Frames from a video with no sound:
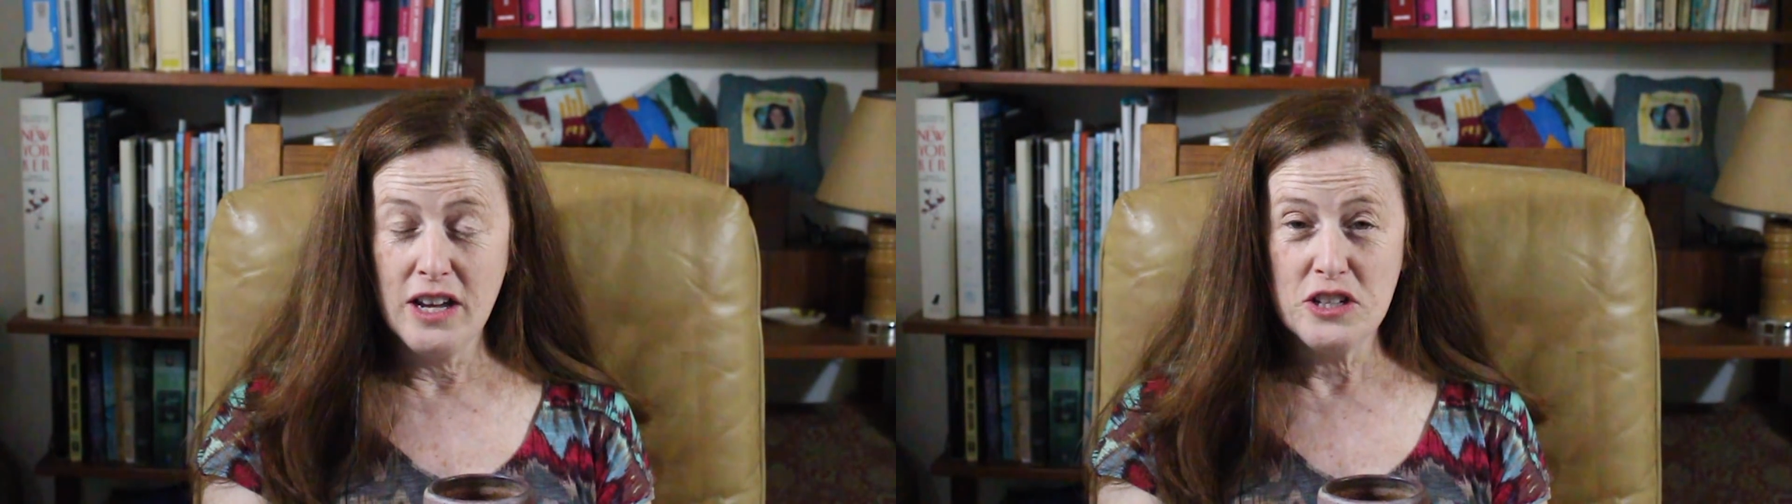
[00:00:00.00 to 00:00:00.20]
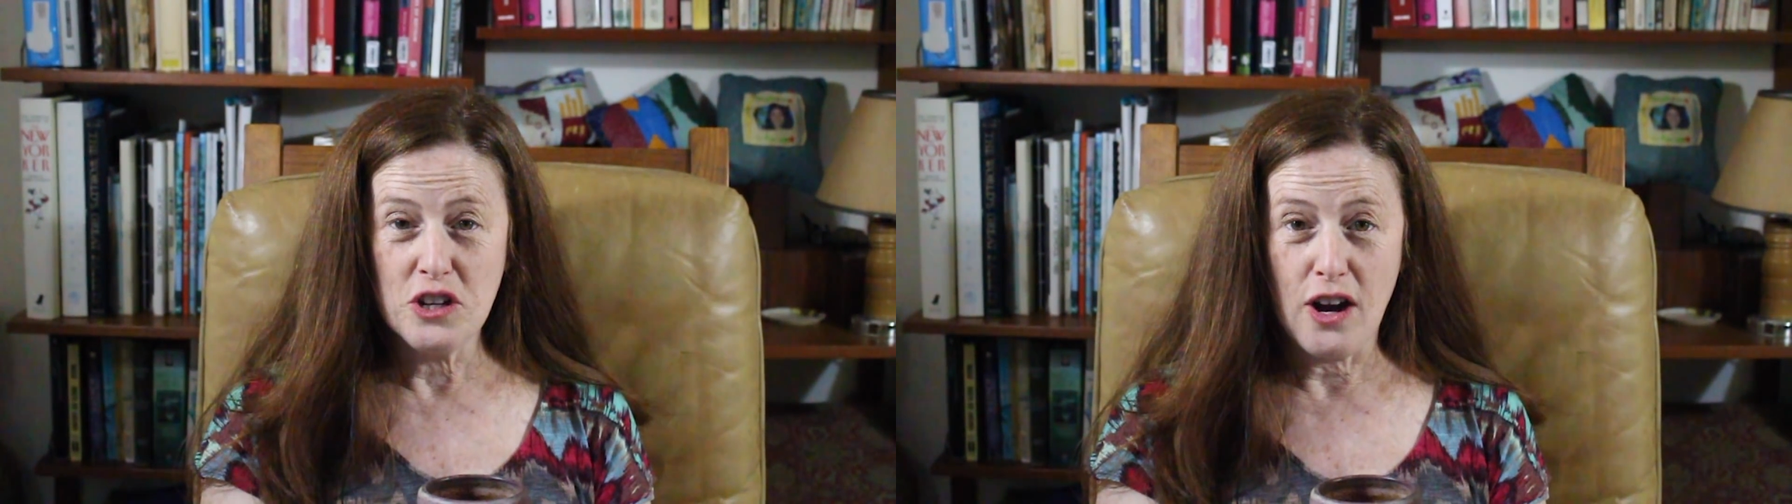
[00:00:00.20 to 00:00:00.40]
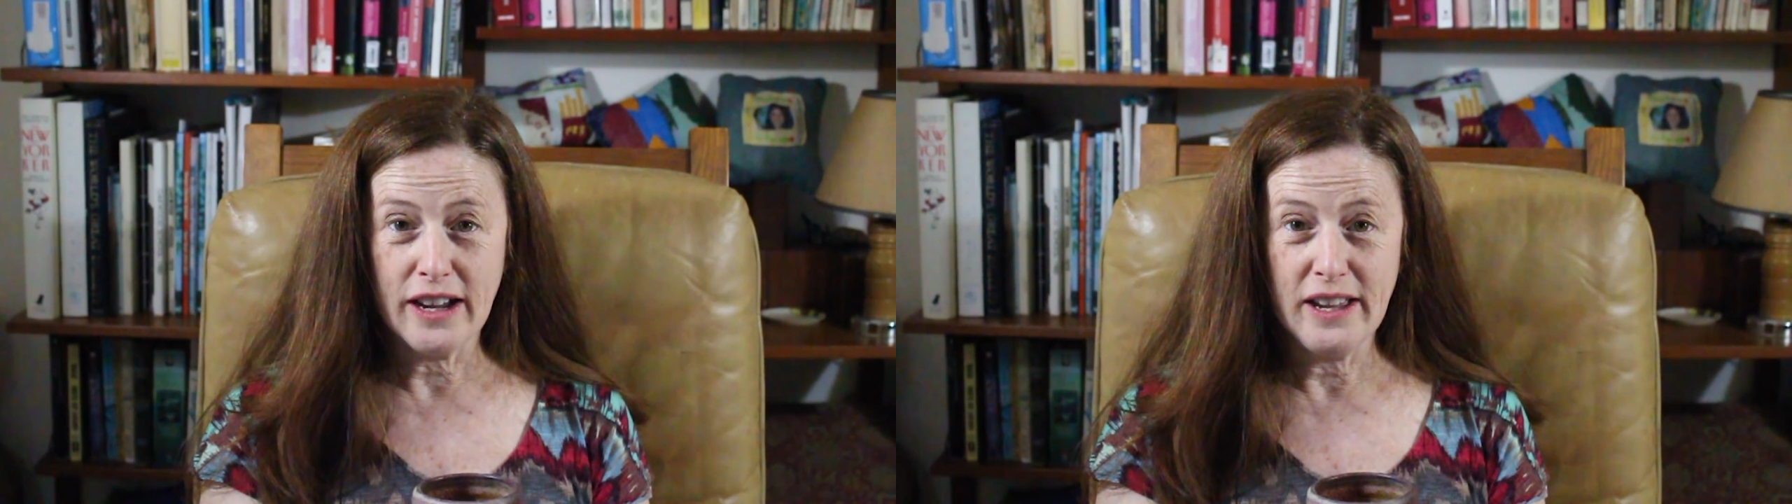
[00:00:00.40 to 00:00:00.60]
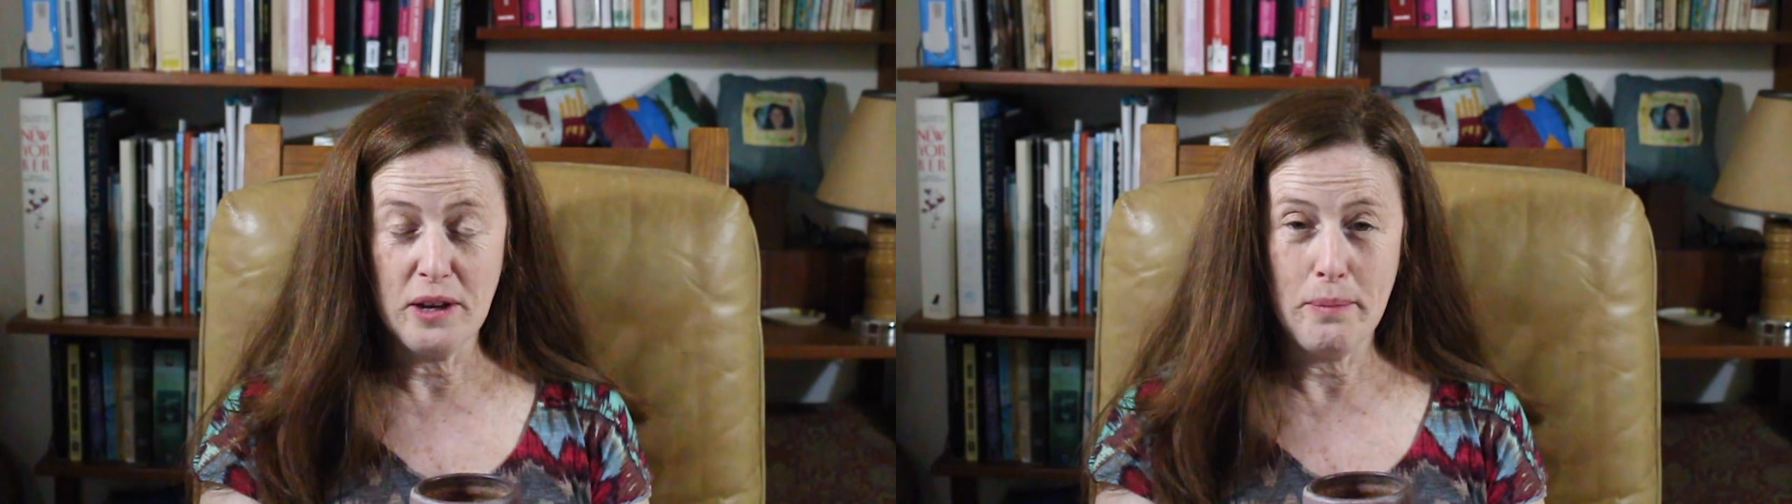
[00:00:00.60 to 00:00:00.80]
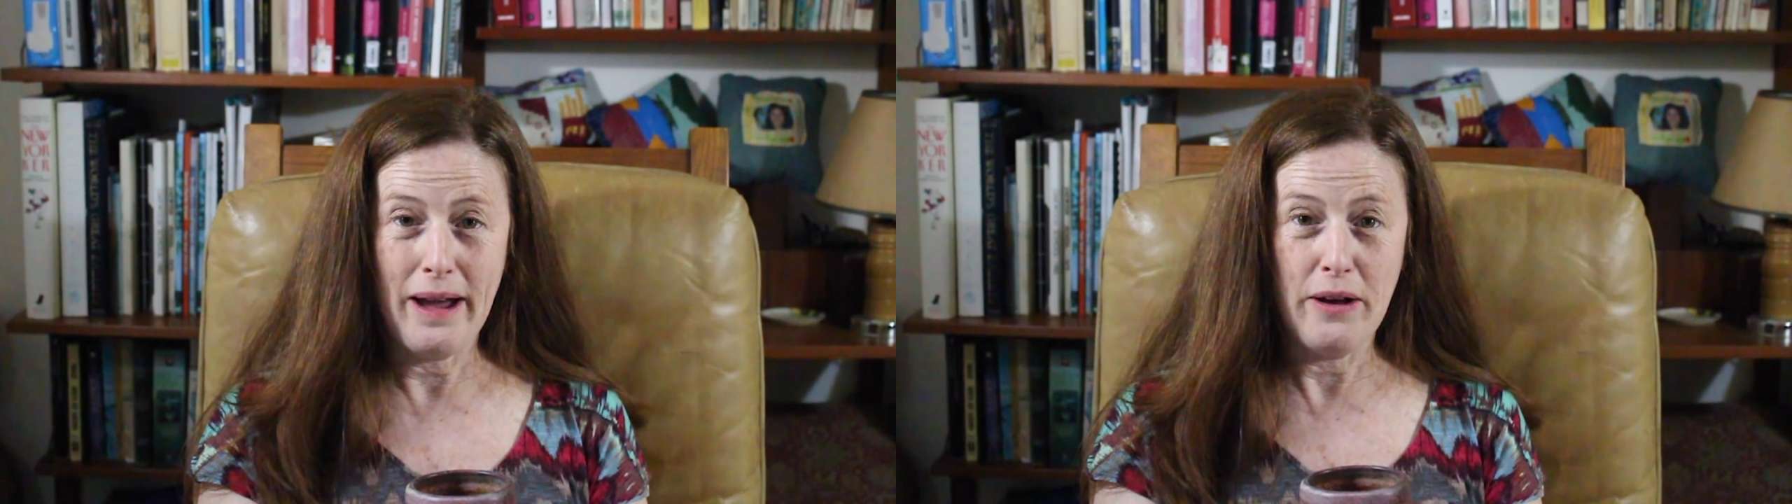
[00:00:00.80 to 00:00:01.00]
talking
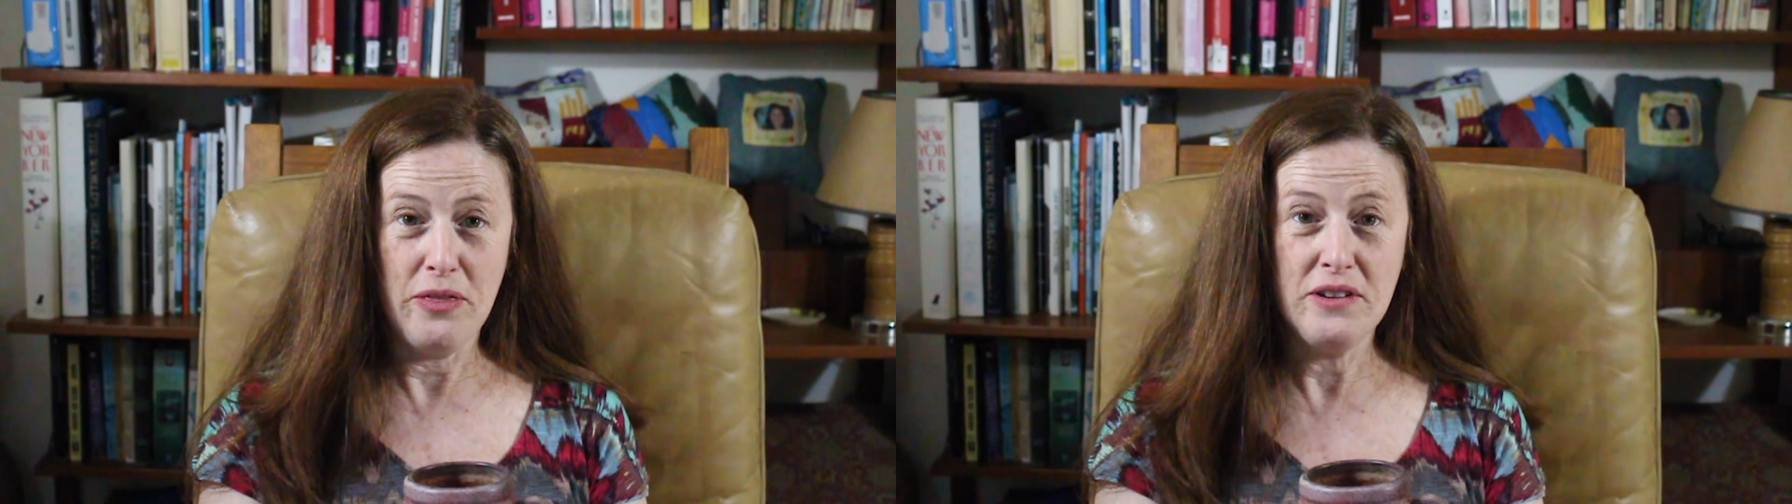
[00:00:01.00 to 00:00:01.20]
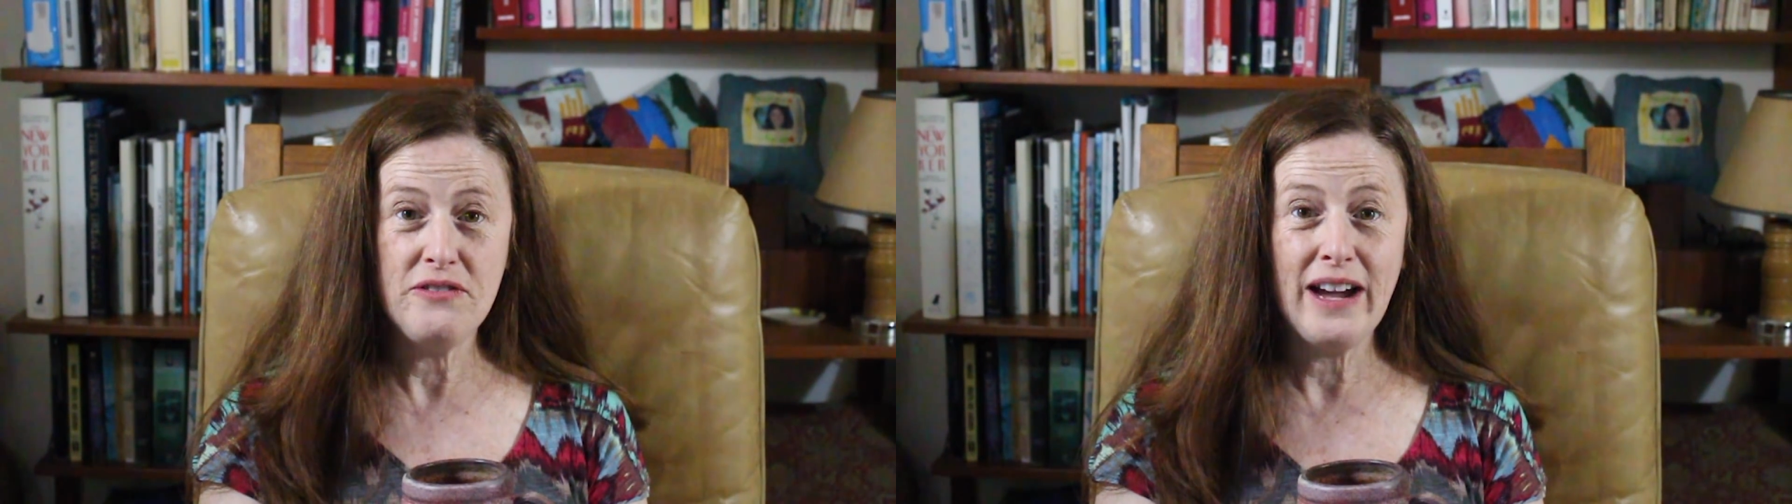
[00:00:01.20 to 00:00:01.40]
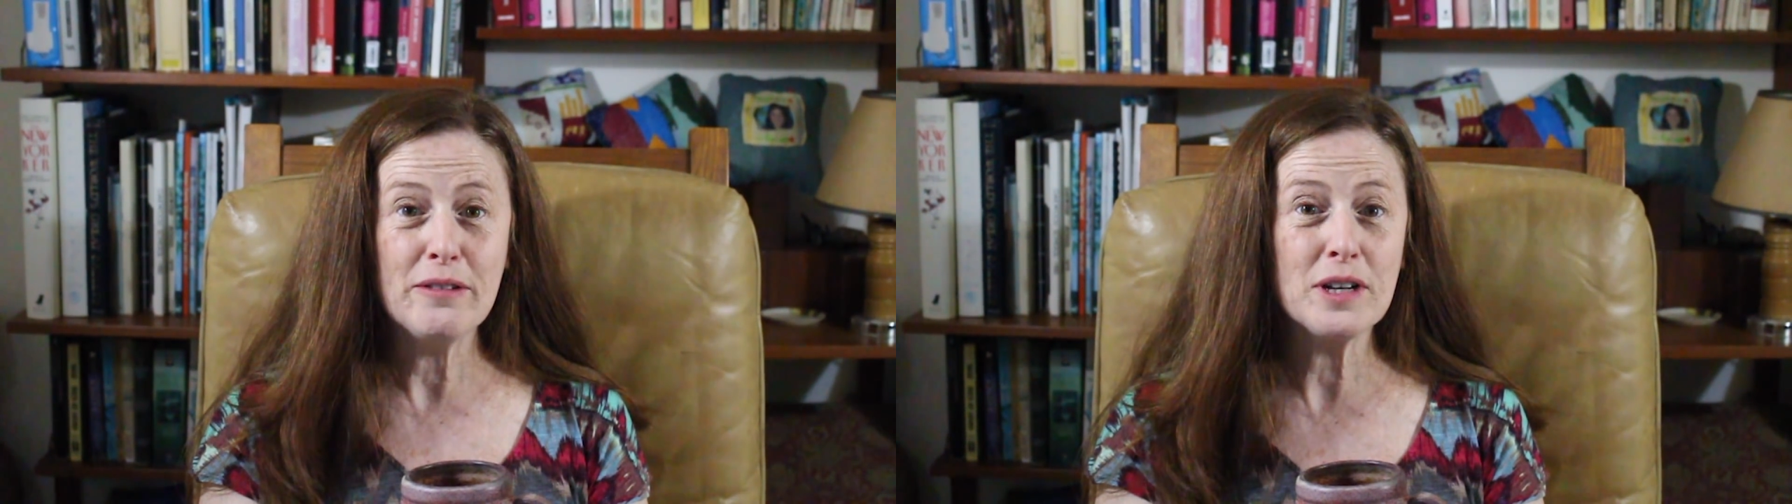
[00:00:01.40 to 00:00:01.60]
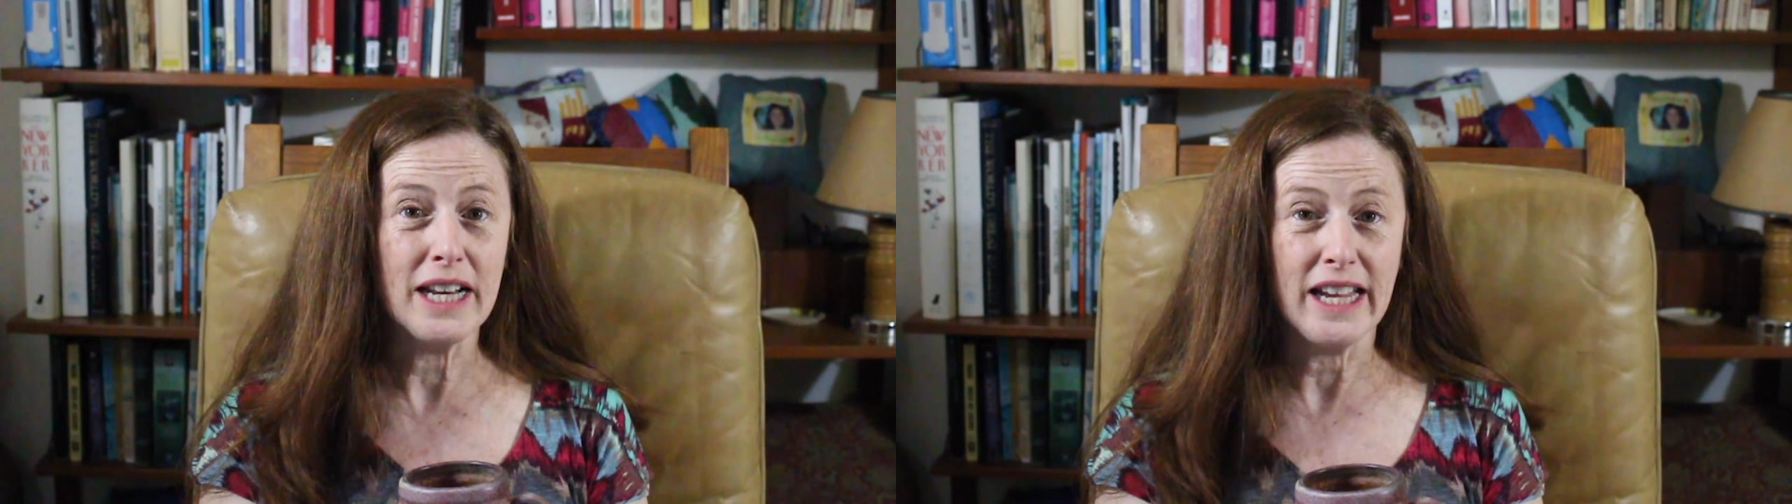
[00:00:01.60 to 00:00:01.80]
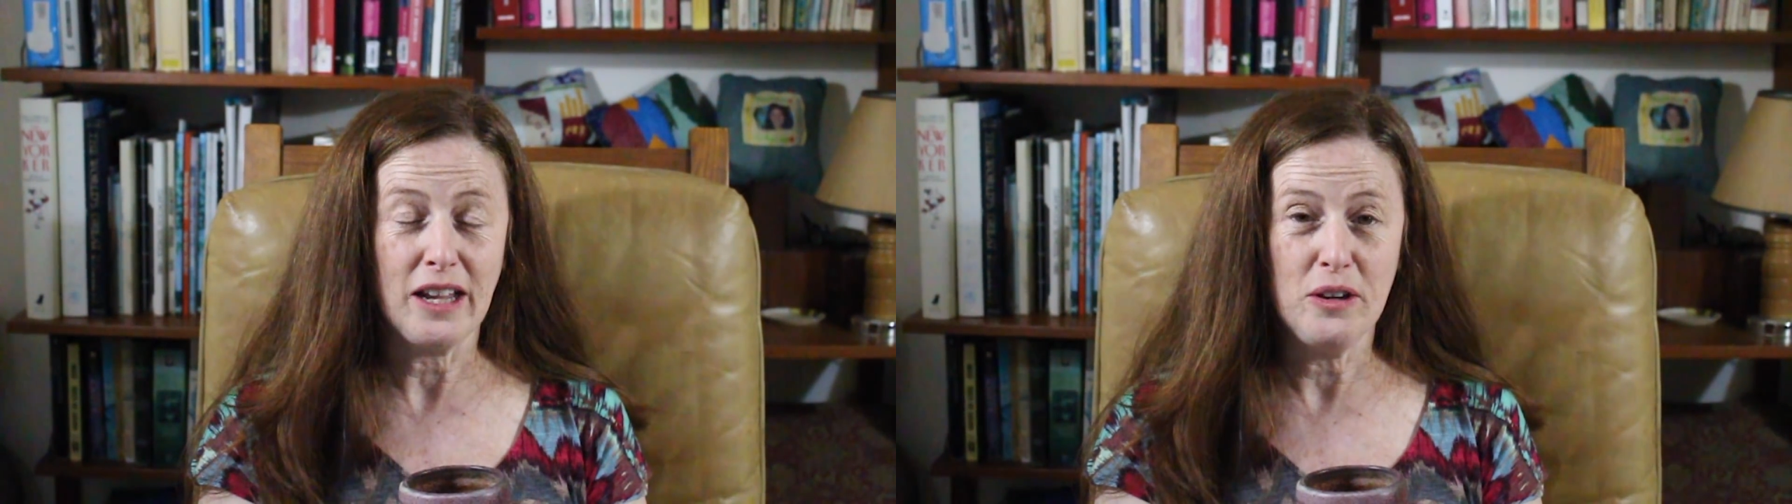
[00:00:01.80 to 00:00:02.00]
about The
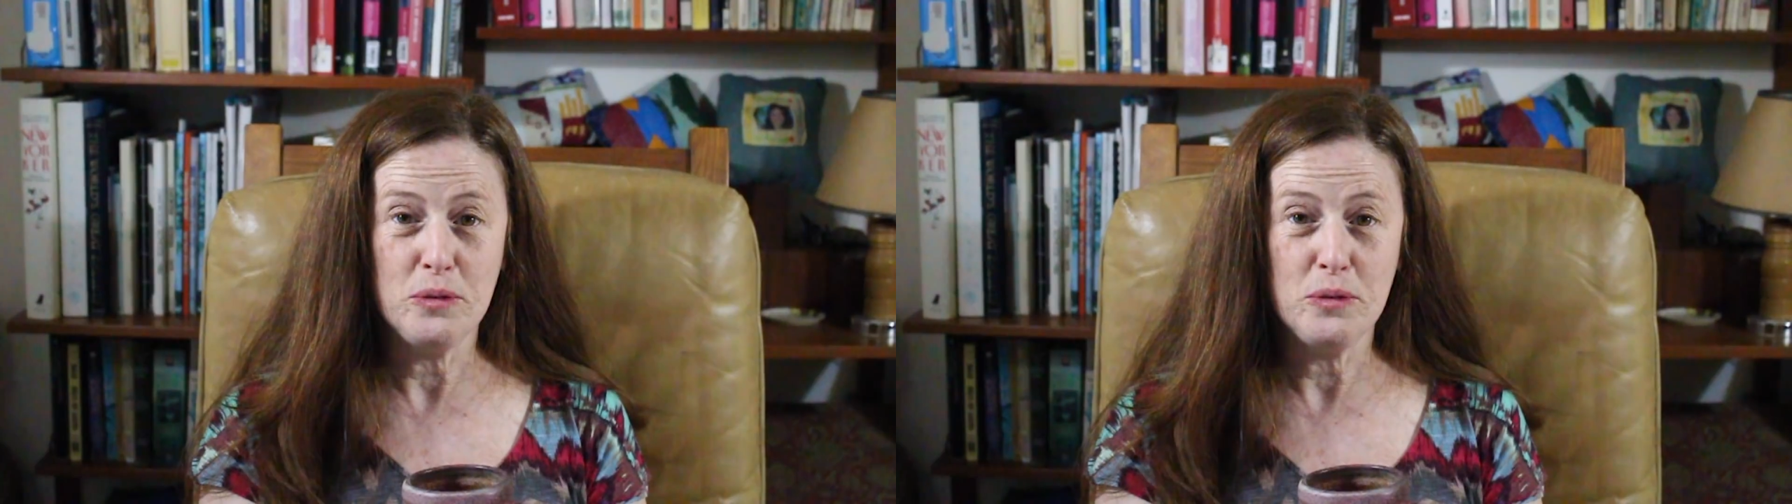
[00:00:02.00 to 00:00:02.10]
Foundling,